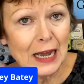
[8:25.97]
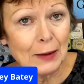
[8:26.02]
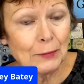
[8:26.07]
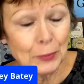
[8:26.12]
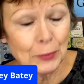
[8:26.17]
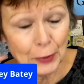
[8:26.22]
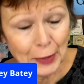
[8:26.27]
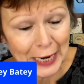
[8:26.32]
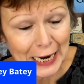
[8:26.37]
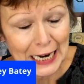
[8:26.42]

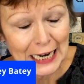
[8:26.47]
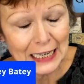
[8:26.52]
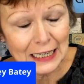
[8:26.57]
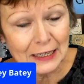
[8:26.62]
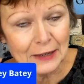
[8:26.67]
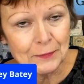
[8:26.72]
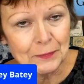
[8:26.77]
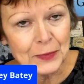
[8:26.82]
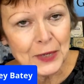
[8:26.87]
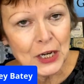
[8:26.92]

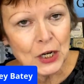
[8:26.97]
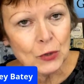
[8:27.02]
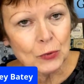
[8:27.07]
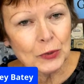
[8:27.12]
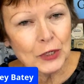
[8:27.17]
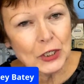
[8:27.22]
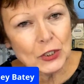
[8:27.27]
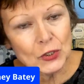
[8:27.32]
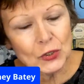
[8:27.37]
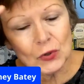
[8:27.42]
brain
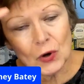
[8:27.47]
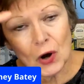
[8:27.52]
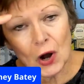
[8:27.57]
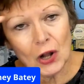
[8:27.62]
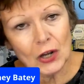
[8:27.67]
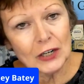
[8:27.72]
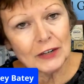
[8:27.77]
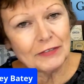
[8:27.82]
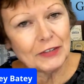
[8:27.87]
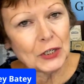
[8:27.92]
where you do
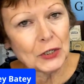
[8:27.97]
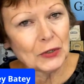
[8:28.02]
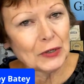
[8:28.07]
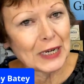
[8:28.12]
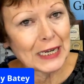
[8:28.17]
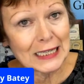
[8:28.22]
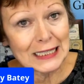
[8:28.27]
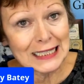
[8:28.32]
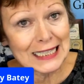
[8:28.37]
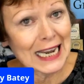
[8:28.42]
all of your
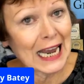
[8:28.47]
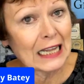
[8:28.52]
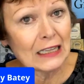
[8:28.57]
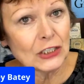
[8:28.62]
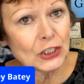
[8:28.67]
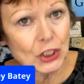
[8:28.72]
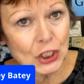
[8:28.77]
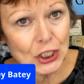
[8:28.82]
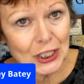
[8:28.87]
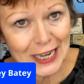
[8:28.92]

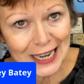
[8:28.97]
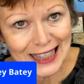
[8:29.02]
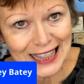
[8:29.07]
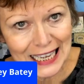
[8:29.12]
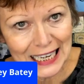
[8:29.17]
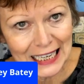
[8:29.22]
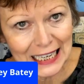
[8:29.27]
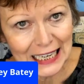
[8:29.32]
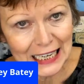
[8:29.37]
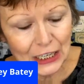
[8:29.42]
intelligent
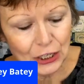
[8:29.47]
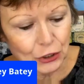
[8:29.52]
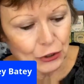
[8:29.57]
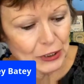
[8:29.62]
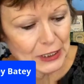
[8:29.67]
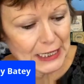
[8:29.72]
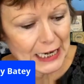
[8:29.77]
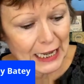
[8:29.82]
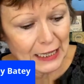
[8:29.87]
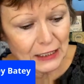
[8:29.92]
thinking, your
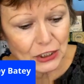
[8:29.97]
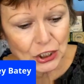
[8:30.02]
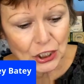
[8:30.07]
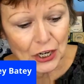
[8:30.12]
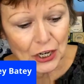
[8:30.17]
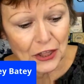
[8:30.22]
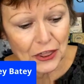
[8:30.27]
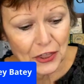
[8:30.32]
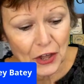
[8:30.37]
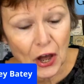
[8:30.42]

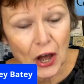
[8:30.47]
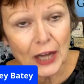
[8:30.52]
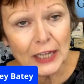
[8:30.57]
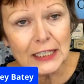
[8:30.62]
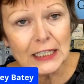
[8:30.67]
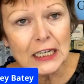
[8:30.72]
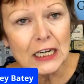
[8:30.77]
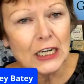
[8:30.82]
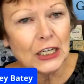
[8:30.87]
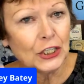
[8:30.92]
intelligent
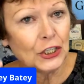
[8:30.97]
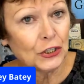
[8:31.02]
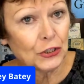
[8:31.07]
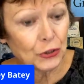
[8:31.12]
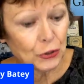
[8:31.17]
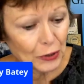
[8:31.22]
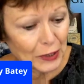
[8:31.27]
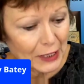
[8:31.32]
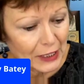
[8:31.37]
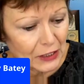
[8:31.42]
thought, your
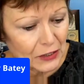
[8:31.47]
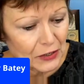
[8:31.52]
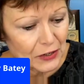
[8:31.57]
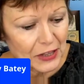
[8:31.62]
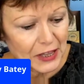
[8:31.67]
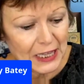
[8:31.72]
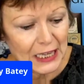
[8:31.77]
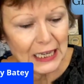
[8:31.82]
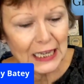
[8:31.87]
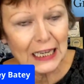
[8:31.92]
critical
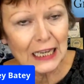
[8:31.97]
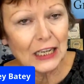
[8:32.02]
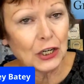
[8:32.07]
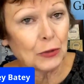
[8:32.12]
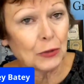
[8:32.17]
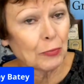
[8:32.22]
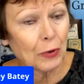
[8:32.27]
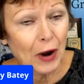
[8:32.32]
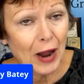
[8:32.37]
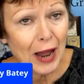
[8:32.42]
thinking,
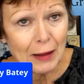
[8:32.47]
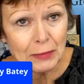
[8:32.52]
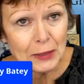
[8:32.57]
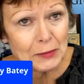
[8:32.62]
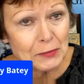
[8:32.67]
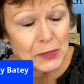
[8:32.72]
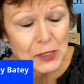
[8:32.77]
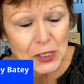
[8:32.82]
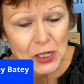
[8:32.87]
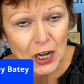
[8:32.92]
your
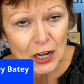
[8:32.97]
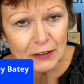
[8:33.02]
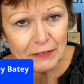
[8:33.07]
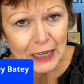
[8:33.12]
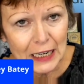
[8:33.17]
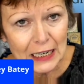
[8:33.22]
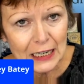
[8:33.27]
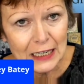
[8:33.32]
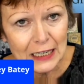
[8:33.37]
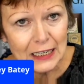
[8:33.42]
problem
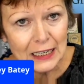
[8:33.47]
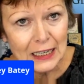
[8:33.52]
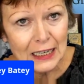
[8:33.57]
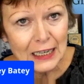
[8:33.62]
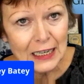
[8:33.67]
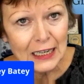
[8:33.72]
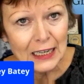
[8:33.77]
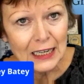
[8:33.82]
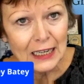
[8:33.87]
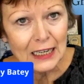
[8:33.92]
solving.
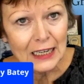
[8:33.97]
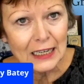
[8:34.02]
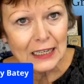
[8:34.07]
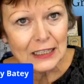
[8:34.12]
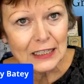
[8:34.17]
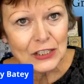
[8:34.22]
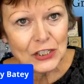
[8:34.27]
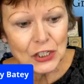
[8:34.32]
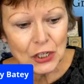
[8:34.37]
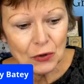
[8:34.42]

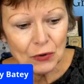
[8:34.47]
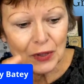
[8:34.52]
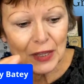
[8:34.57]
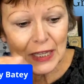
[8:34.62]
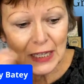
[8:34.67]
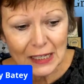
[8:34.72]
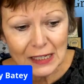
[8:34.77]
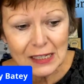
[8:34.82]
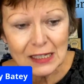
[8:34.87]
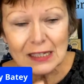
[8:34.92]
So,
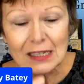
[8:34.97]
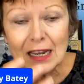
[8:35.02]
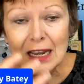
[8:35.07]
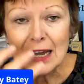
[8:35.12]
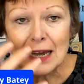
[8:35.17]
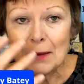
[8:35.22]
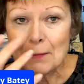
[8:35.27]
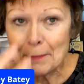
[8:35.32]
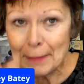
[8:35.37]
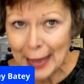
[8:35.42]
this
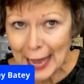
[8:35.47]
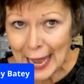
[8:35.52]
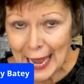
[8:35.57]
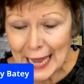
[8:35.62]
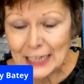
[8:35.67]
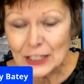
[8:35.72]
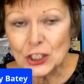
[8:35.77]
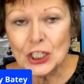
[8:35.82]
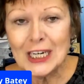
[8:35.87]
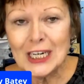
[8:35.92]

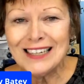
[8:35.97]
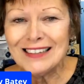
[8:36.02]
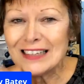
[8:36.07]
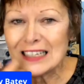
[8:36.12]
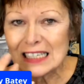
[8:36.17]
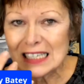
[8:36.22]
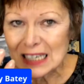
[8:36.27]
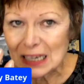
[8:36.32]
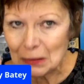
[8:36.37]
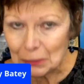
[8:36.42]
bashing,
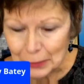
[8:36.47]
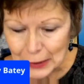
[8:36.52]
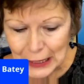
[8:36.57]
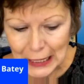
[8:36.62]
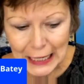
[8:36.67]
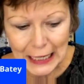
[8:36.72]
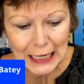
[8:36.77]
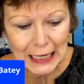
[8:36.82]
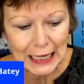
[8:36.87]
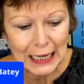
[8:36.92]
this
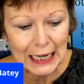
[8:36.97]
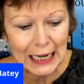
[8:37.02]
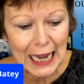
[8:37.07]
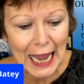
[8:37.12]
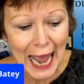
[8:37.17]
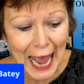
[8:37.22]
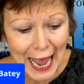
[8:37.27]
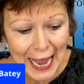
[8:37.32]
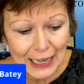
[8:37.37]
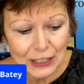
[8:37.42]
complaining
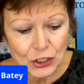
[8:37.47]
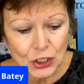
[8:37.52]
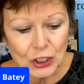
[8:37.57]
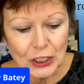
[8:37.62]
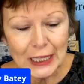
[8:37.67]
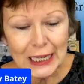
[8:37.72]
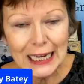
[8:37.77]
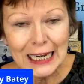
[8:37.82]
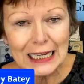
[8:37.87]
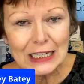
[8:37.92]

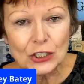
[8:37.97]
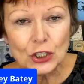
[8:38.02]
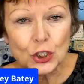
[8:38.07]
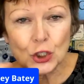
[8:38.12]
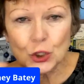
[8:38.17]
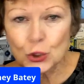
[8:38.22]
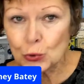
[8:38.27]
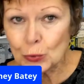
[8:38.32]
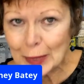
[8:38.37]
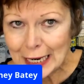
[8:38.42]
actually is
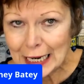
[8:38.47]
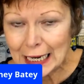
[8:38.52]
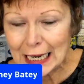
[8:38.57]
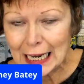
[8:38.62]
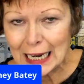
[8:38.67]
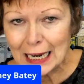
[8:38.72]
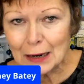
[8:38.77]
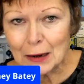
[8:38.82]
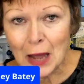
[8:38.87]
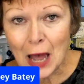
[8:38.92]

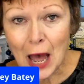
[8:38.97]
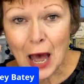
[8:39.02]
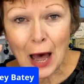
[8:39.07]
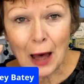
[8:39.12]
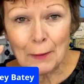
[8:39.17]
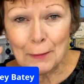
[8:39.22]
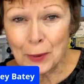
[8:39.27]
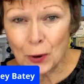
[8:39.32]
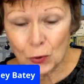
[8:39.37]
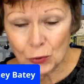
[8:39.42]
shrinking
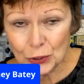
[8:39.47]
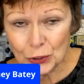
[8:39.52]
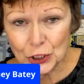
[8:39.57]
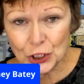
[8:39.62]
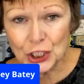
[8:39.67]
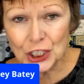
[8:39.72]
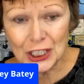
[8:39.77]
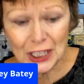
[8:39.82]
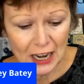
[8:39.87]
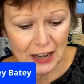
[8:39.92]
a
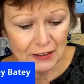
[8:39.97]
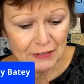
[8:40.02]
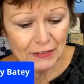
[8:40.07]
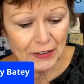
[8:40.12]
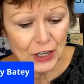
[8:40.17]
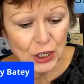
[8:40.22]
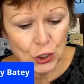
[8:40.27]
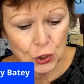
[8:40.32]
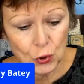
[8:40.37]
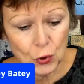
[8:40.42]
portion of
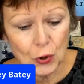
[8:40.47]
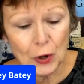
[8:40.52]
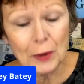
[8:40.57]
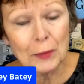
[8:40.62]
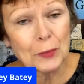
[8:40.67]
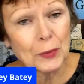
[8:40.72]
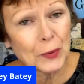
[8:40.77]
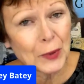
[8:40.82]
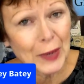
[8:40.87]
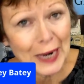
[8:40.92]
your
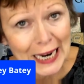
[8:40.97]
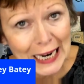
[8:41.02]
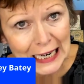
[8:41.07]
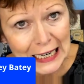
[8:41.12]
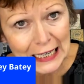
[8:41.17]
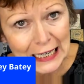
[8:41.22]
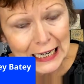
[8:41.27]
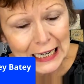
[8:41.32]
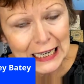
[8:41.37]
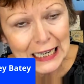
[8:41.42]

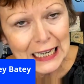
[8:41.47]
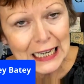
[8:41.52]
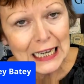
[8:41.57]
brain,